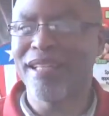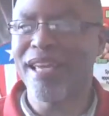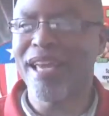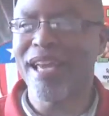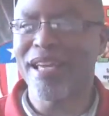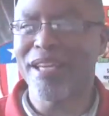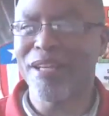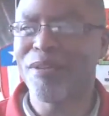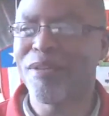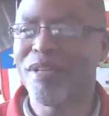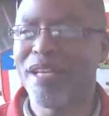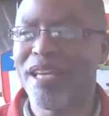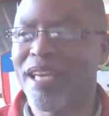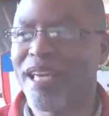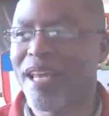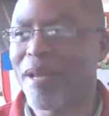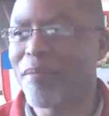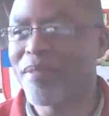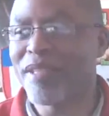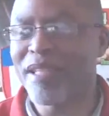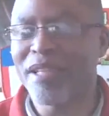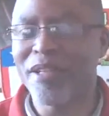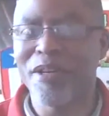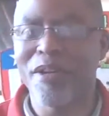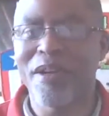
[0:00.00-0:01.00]
Yeah, you did.
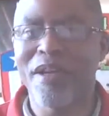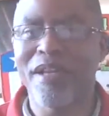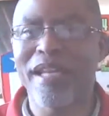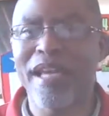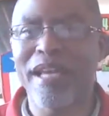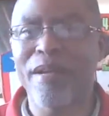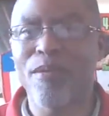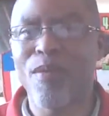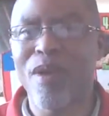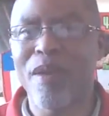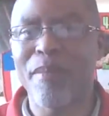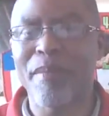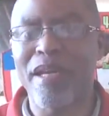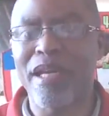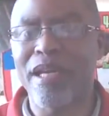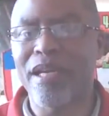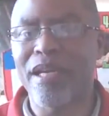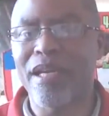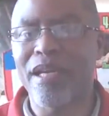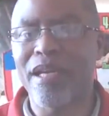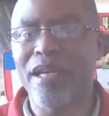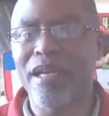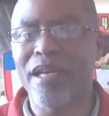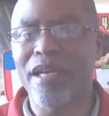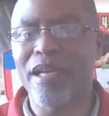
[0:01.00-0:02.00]
I'm sitting there like, wait a
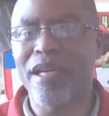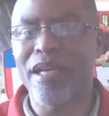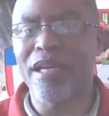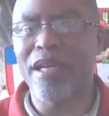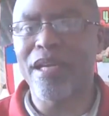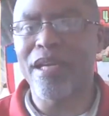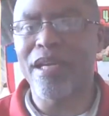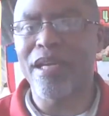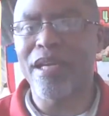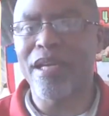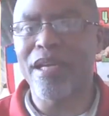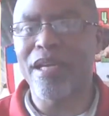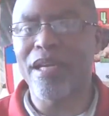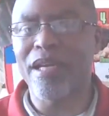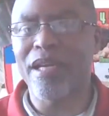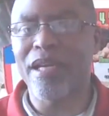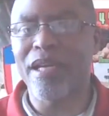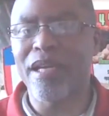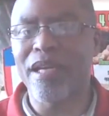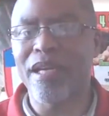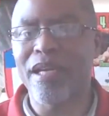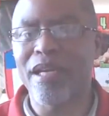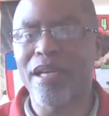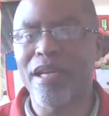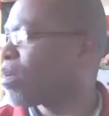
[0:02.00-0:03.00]
minute. Did I go through a
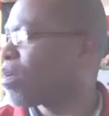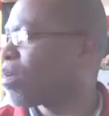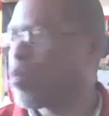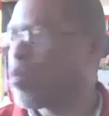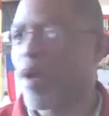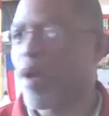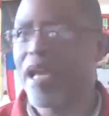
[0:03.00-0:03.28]
dead zone?